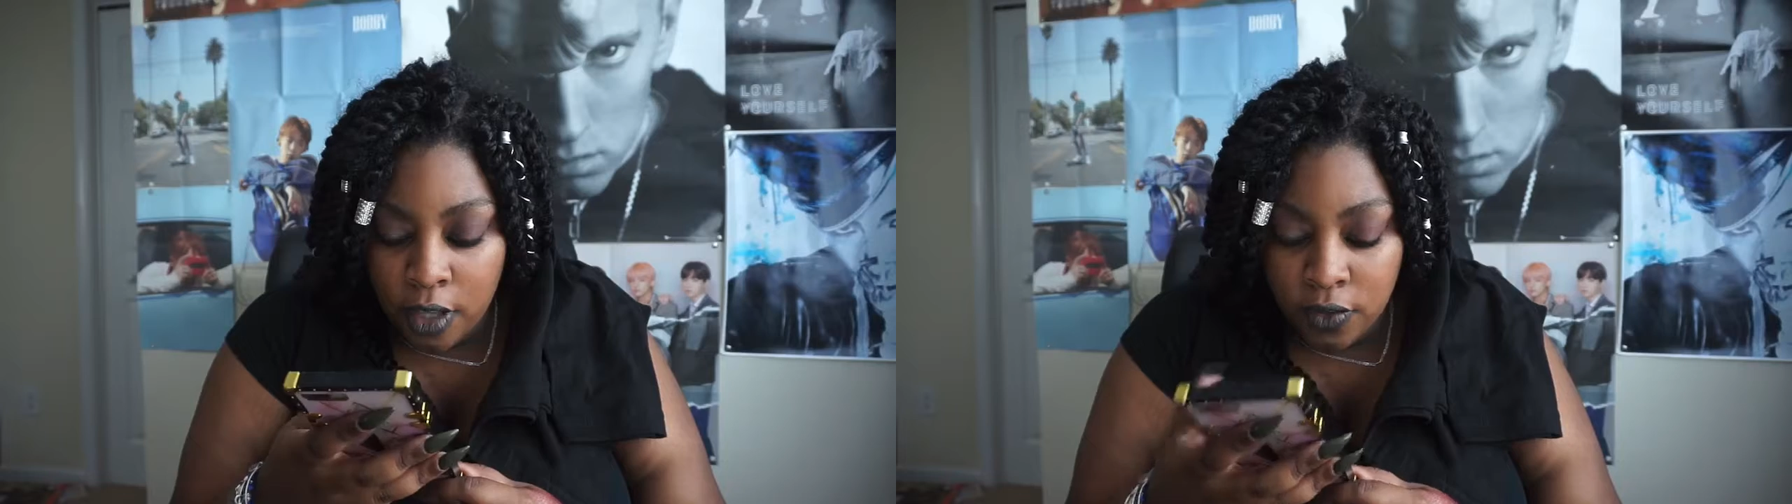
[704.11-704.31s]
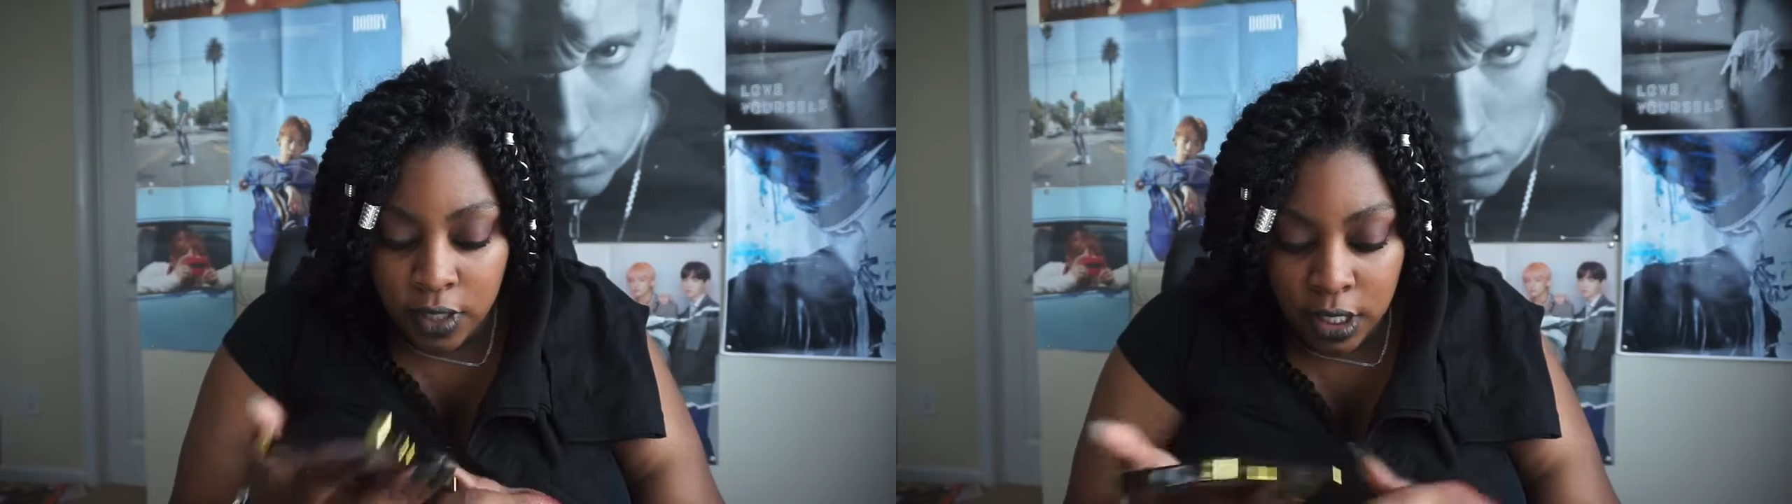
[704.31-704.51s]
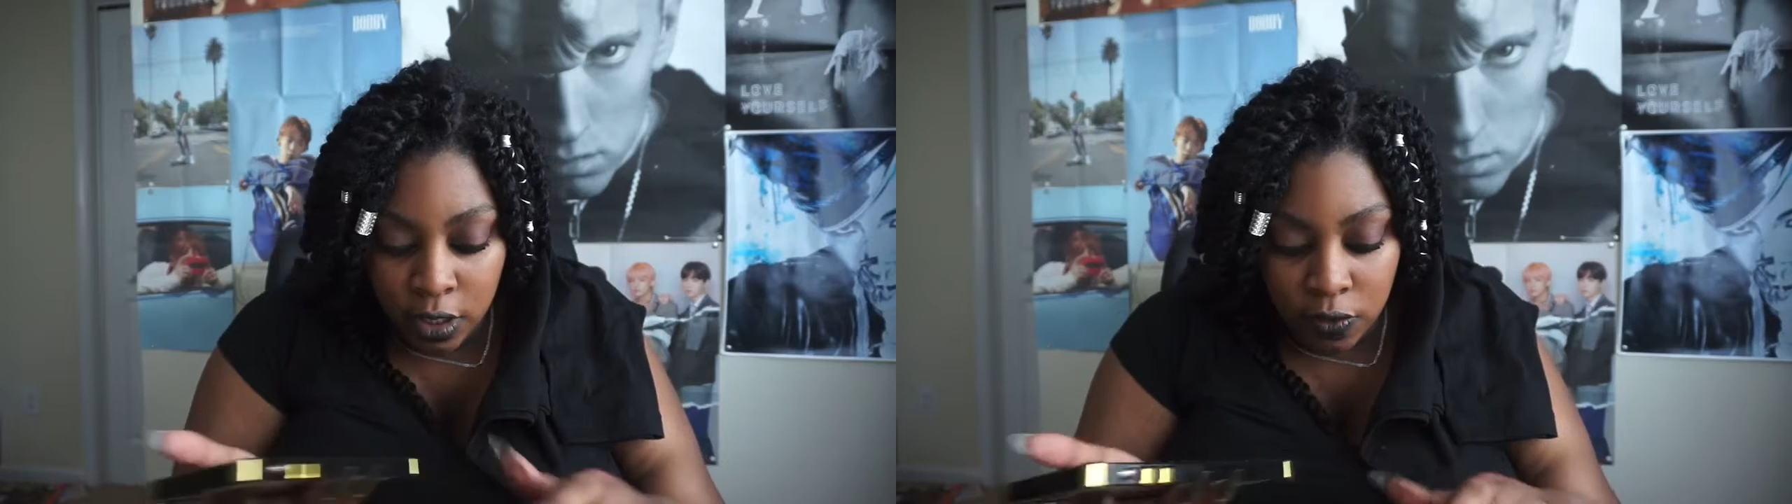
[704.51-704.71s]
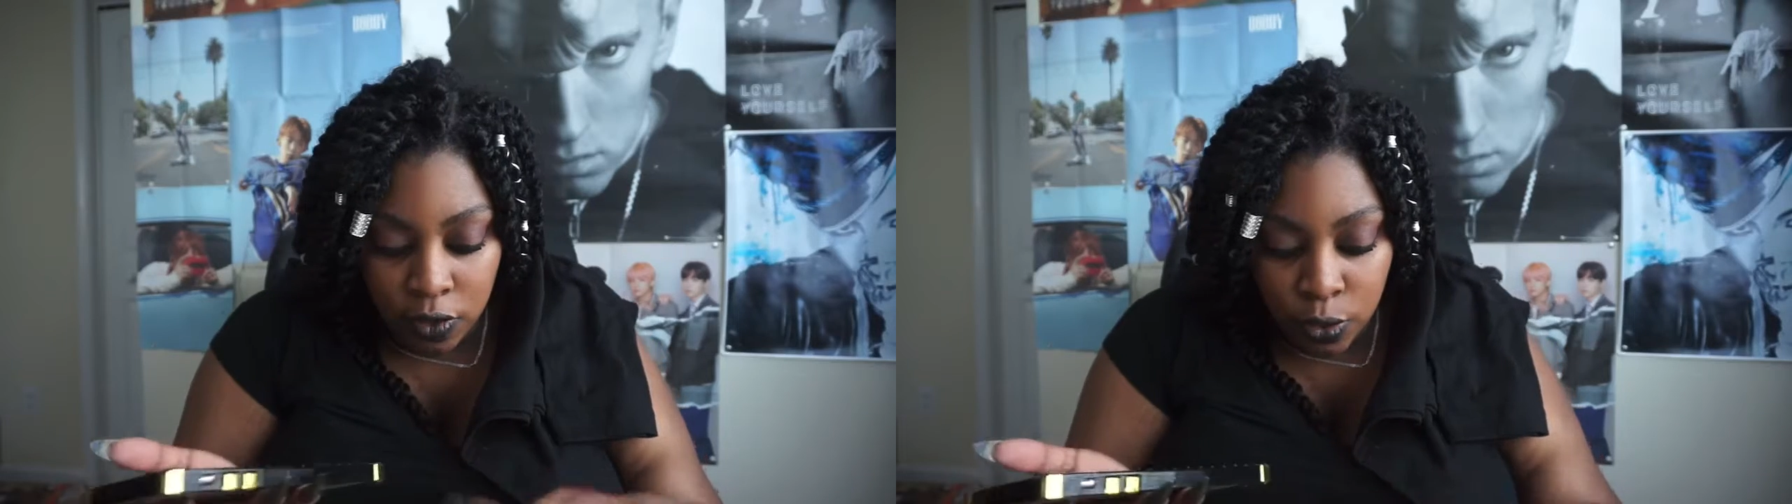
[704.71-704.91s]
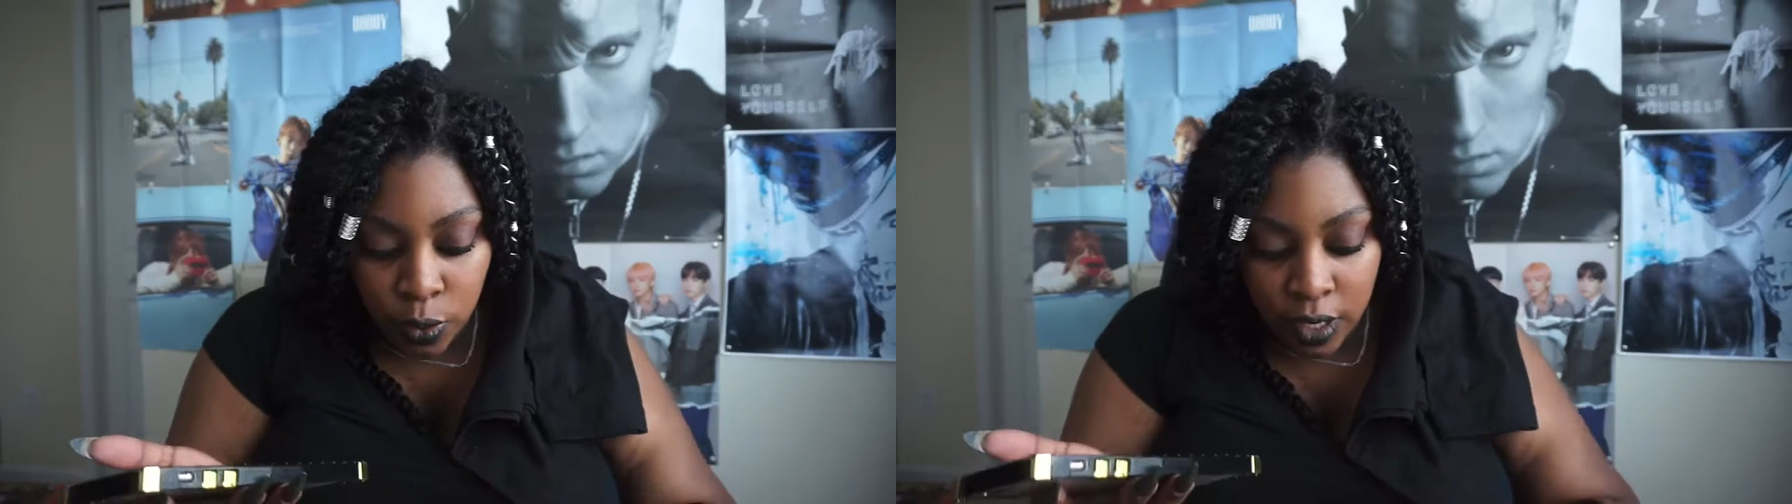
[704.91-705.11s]
retails for
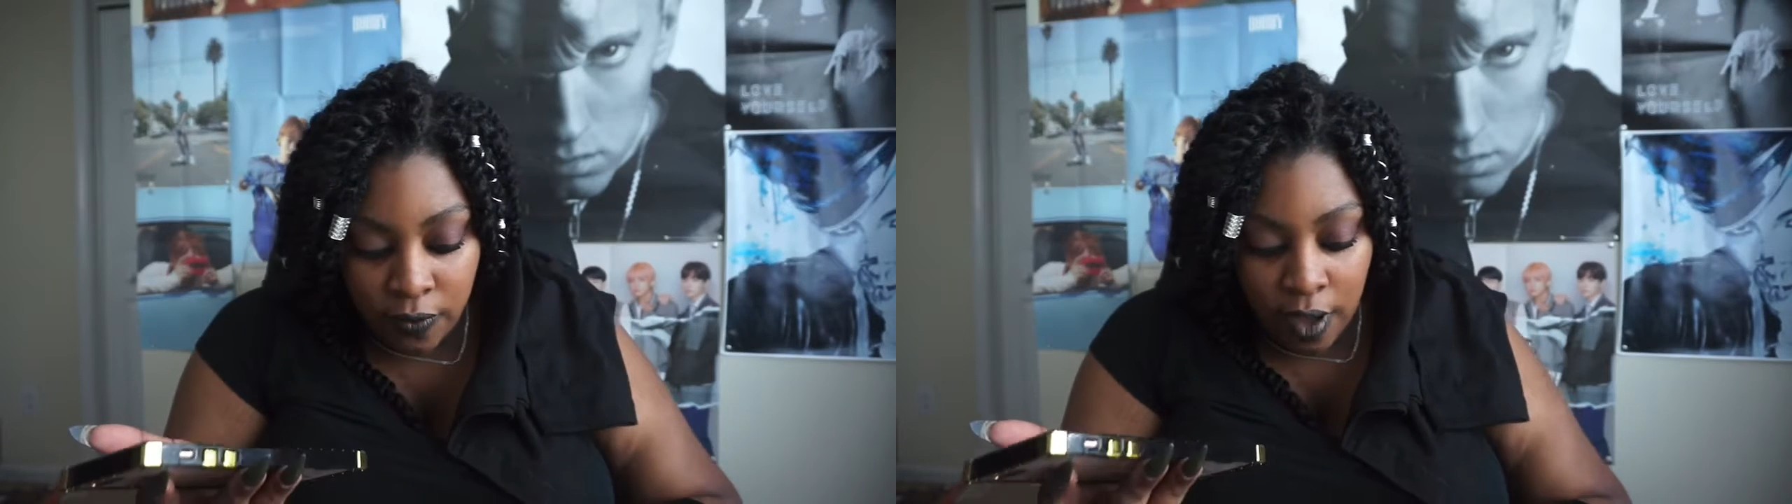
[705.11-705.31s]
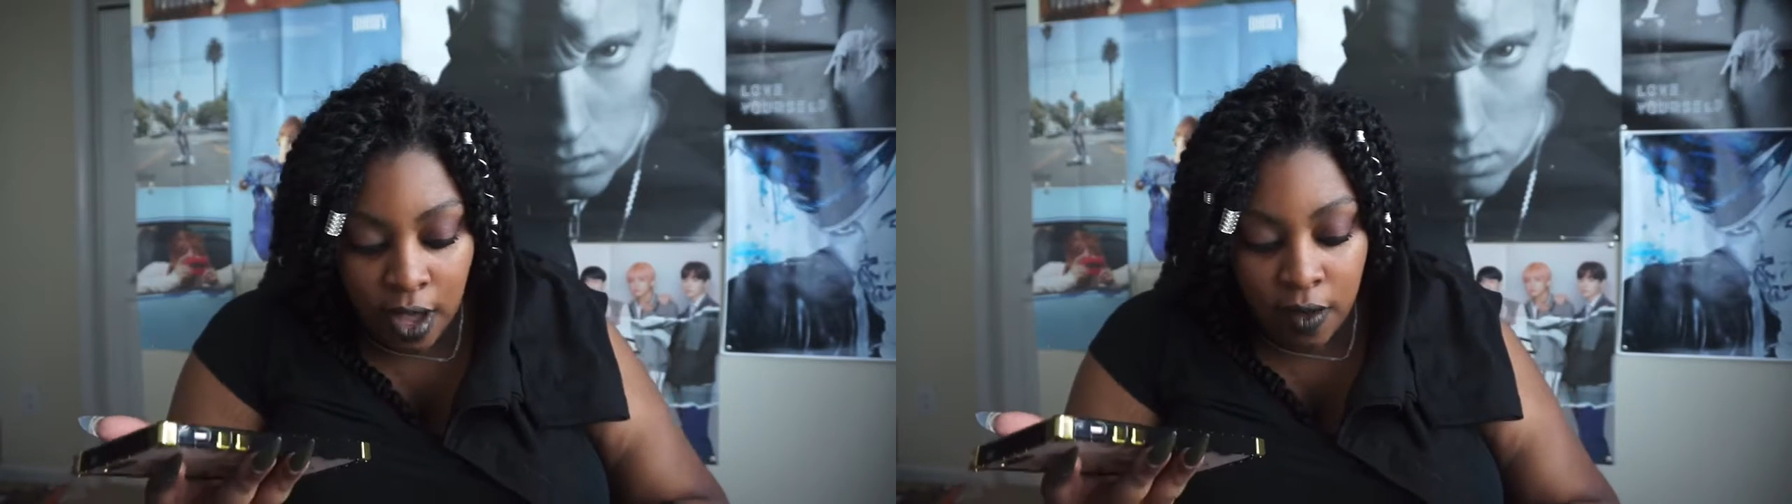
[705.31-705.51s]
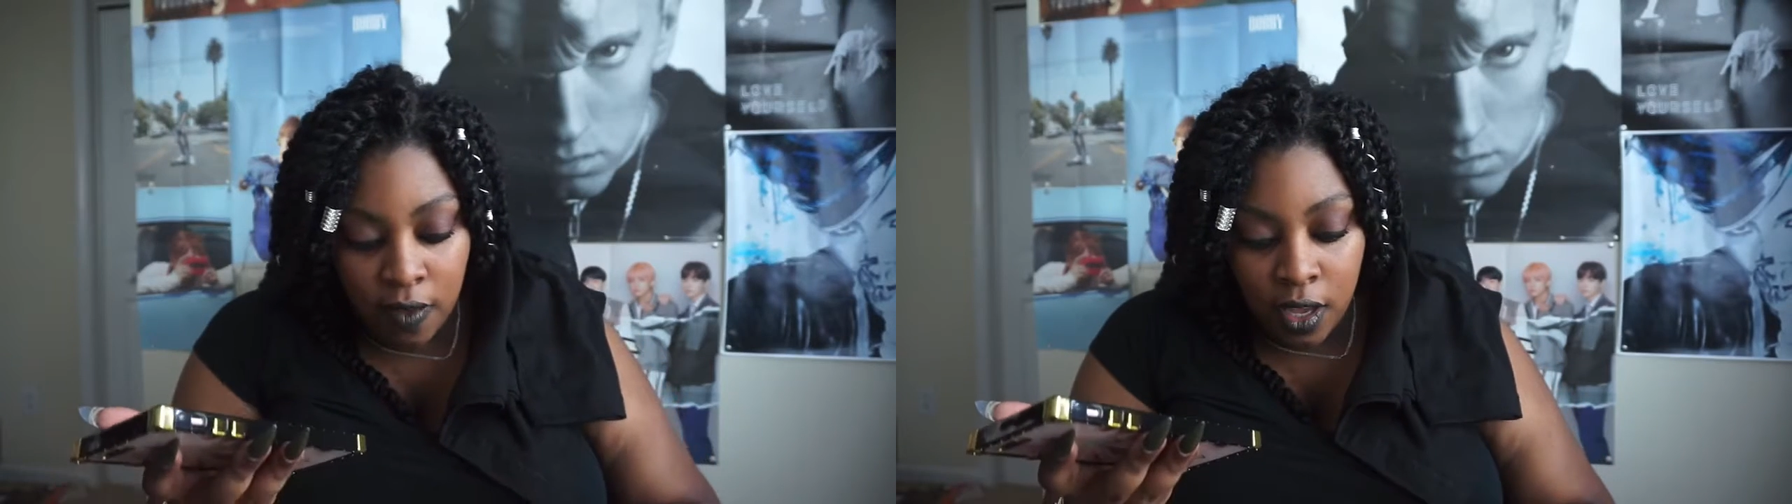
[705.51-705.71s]
$25.